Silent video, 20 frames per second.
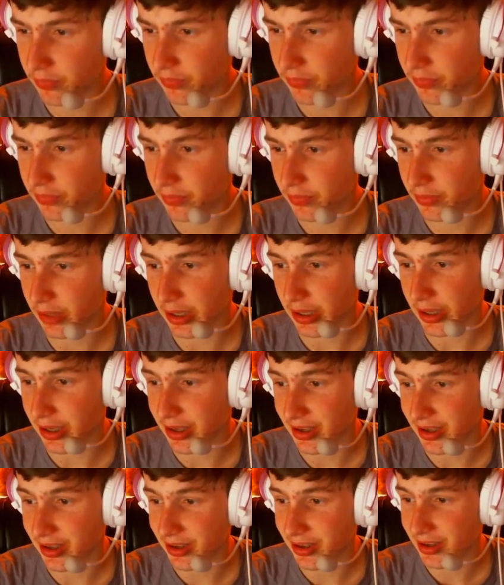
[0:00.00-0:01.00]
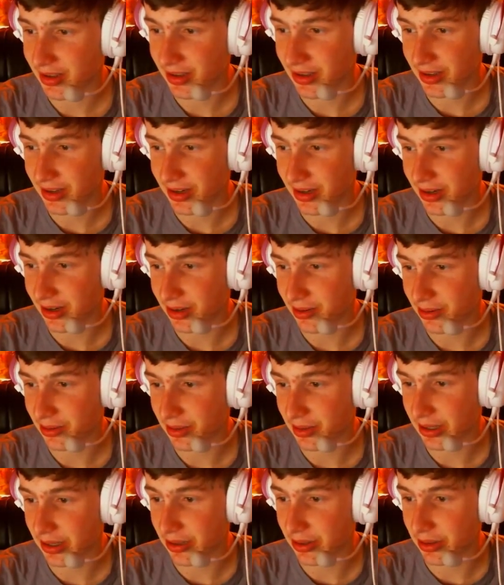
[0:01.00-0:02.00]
Yeah, I don't know what the hell they were